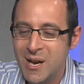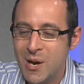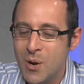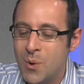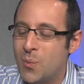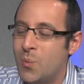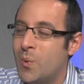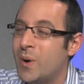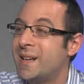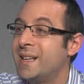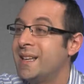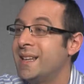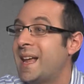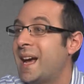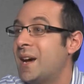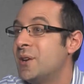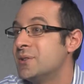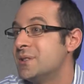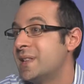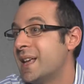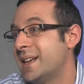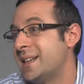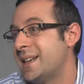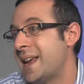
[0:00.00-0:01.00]
what allows
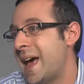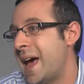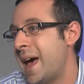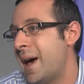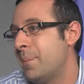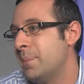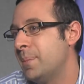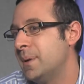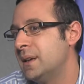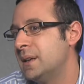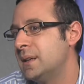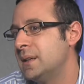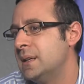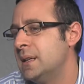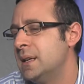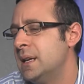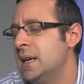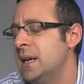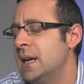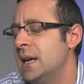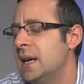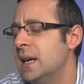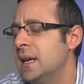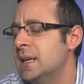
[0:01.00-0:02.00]
that to happen?
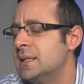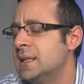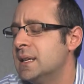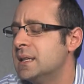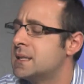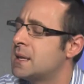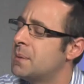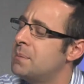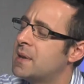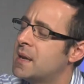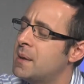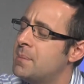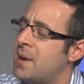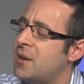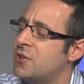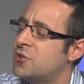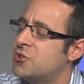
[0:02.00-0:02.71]
Is it something about